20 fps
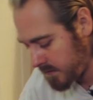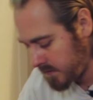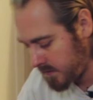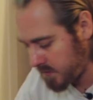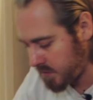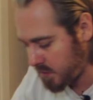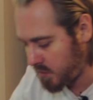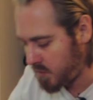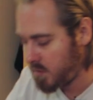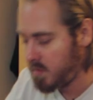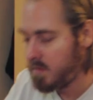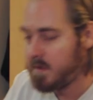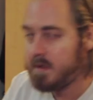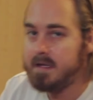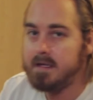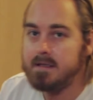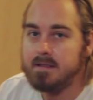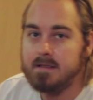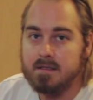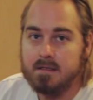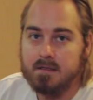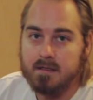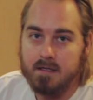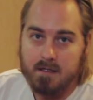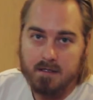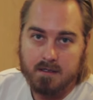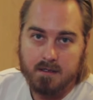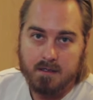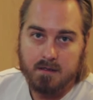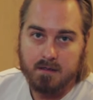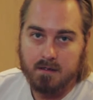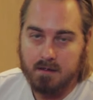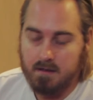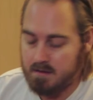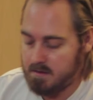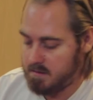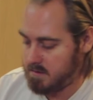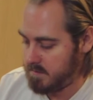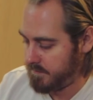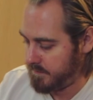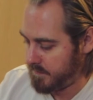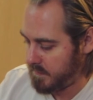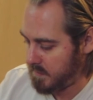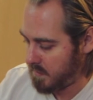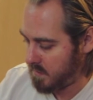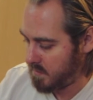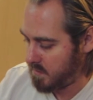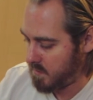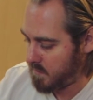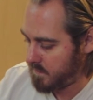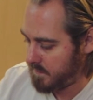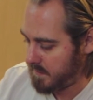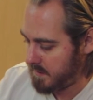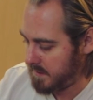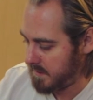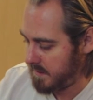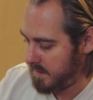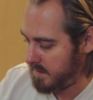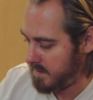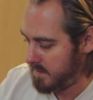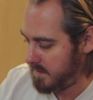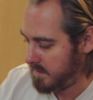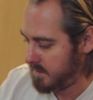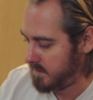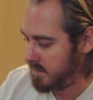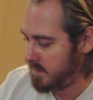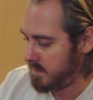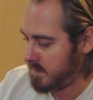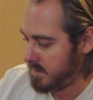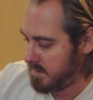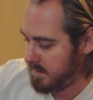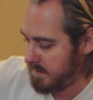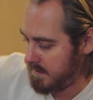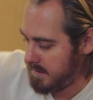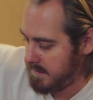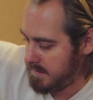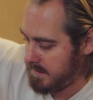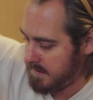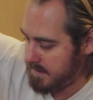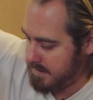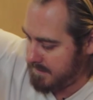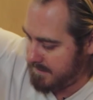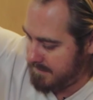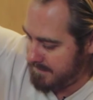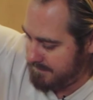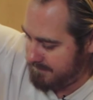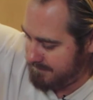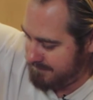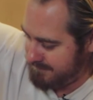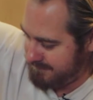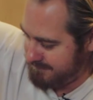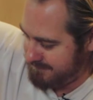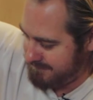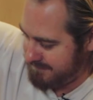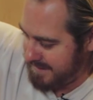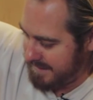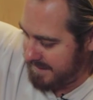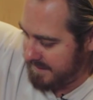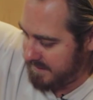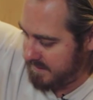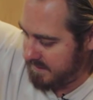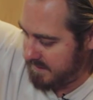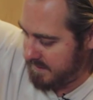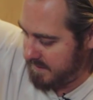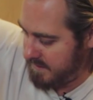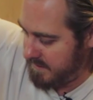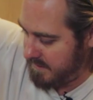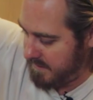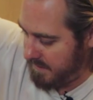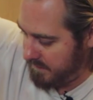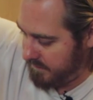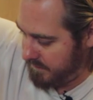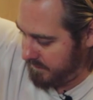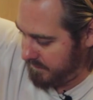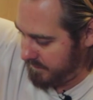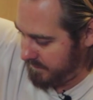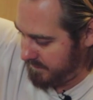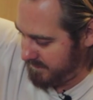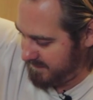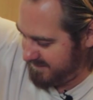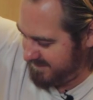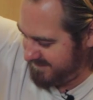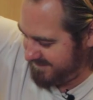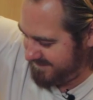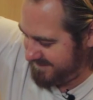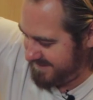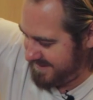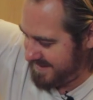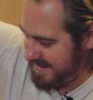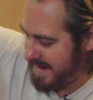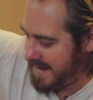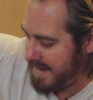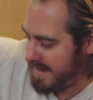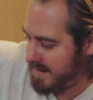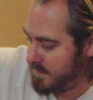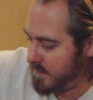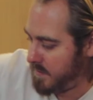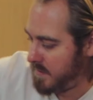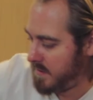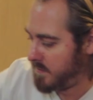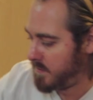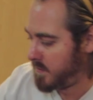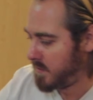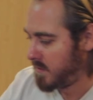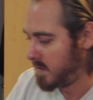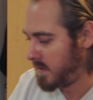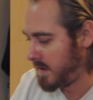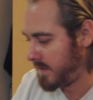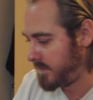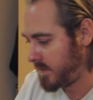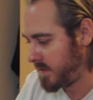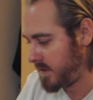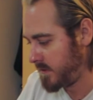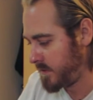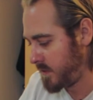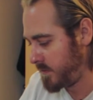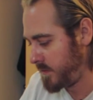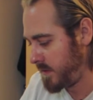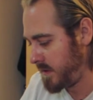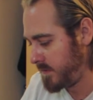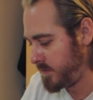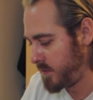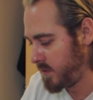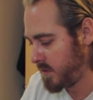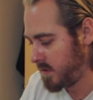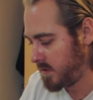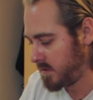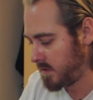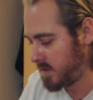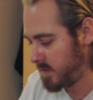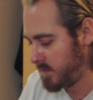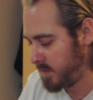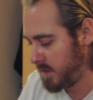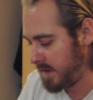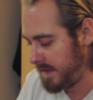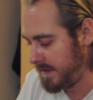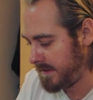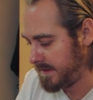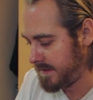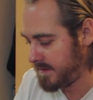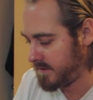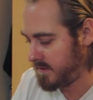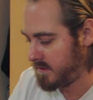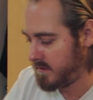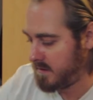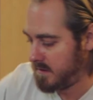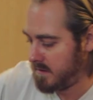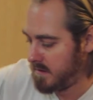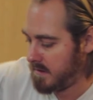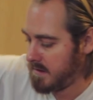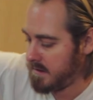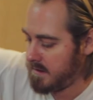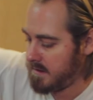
Screw it in snug. Don't over tighten it. Like I said, I've heard about people complaining that their